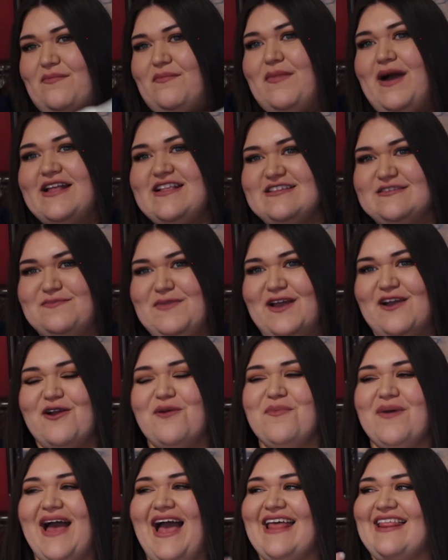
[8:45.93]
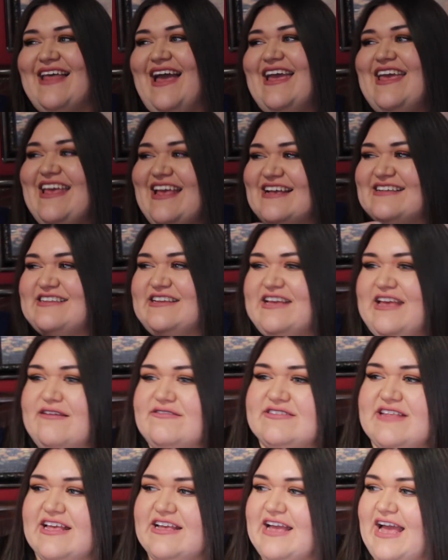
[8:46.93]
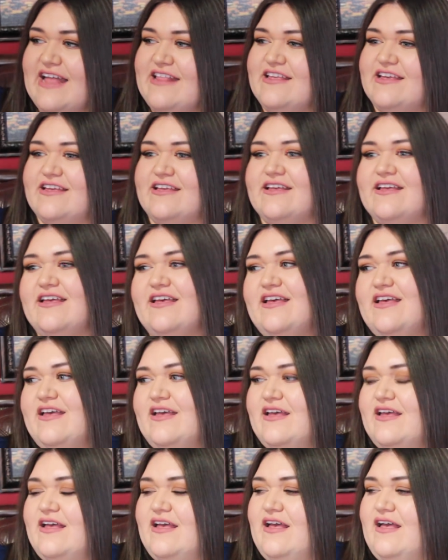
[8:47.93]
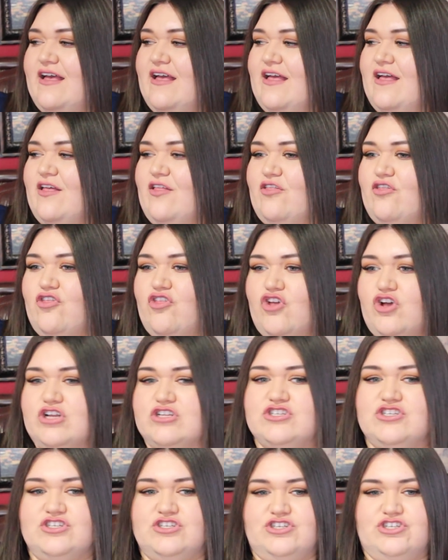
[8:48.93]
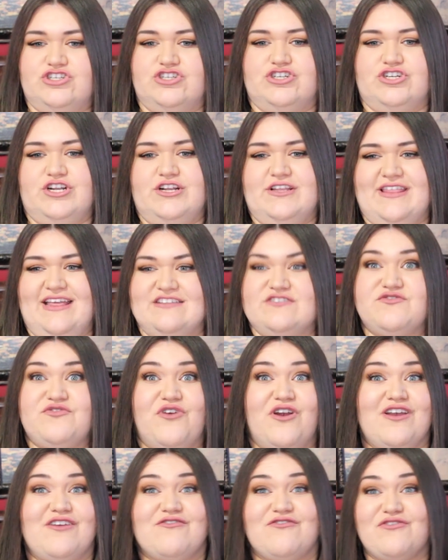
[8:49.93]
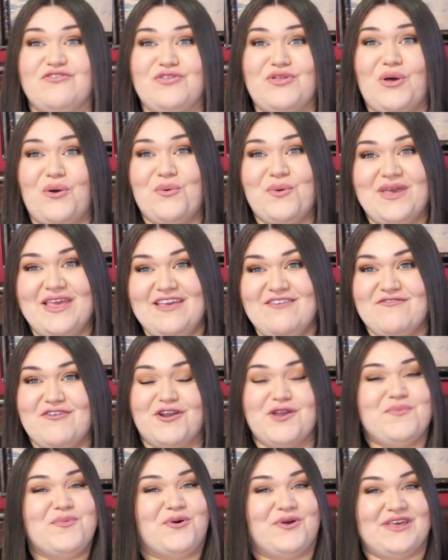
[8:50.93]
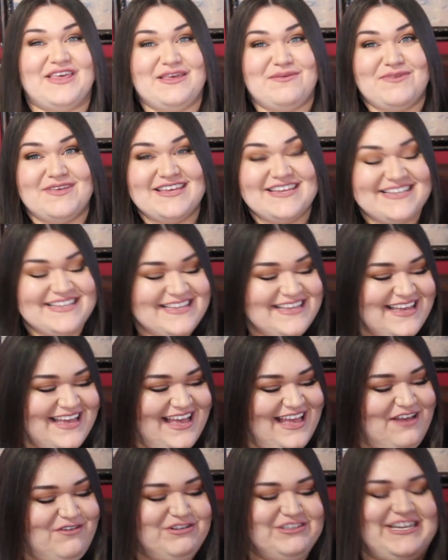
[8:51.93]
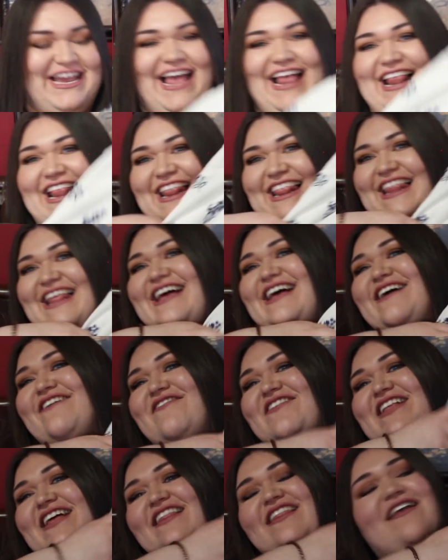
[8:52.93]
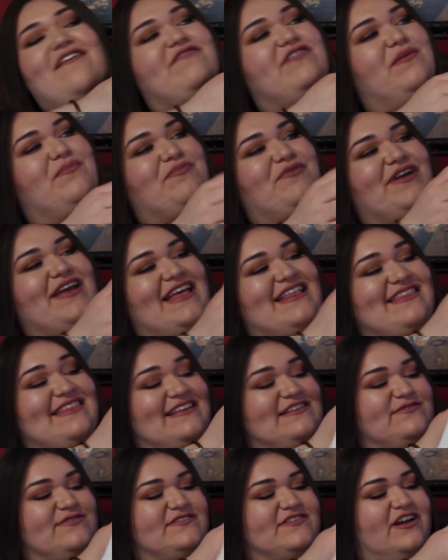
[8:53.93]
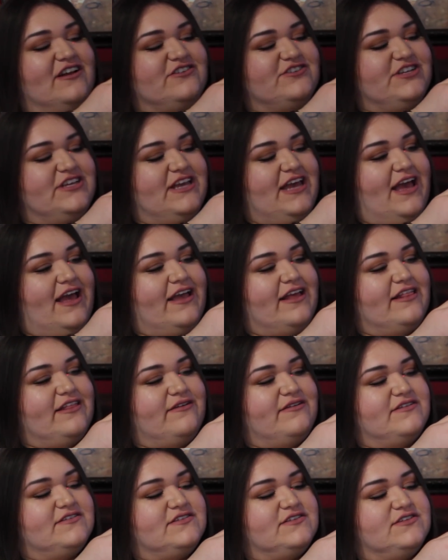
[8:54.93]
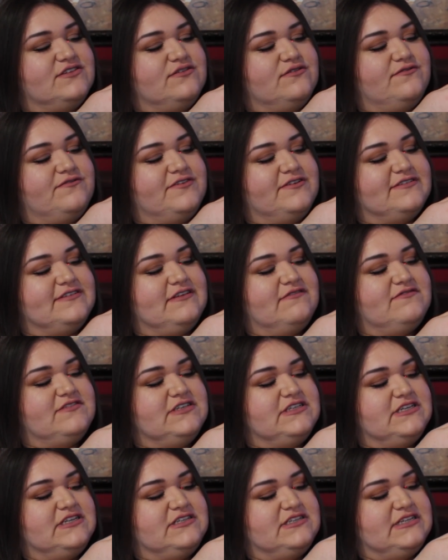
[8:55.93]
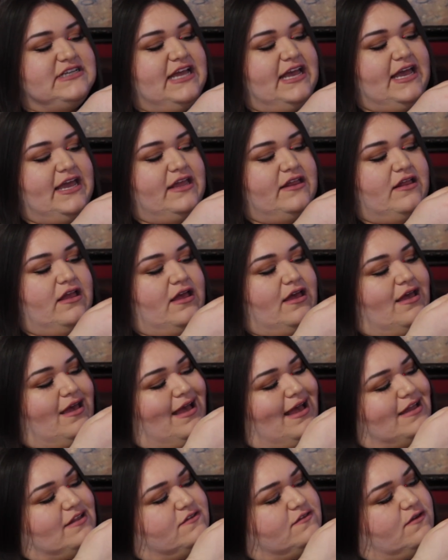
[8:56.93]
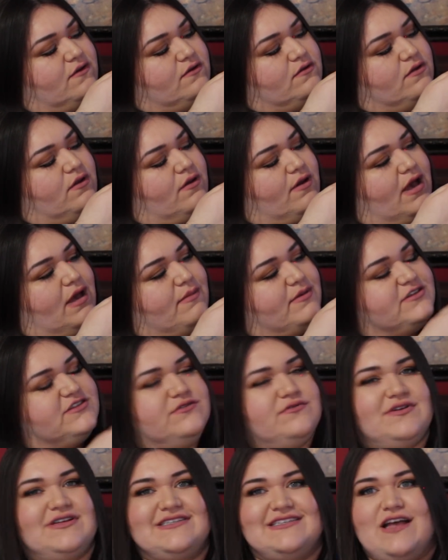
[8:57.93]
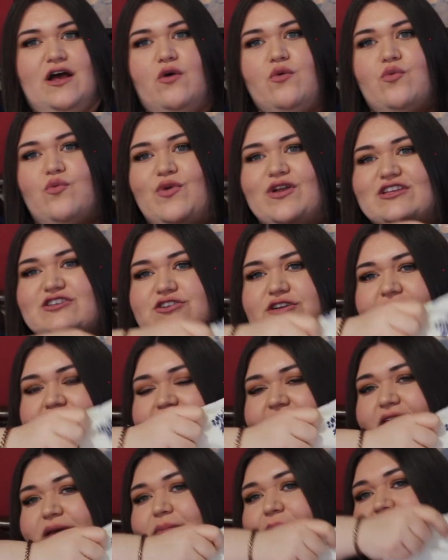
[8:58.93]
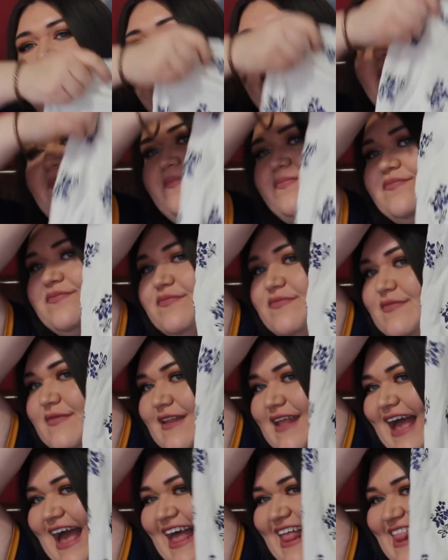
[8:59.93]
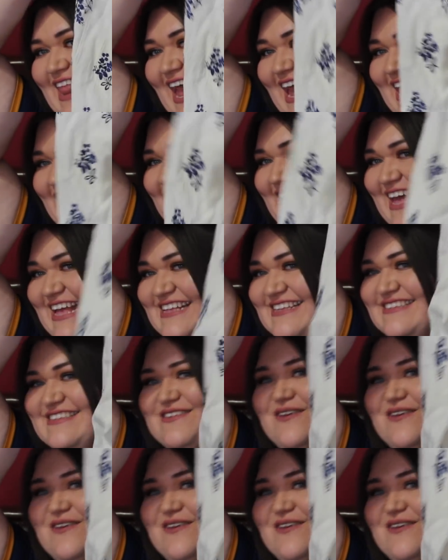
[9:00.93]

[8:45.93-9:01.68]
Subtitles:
mine is bigger, but I like it because it gives that kind of look to the shirt that's very flowy, very bohemian, which I love. And I love the print. And this was actually on clearance too for $17.99. Don't know how much it was originally, but I like it.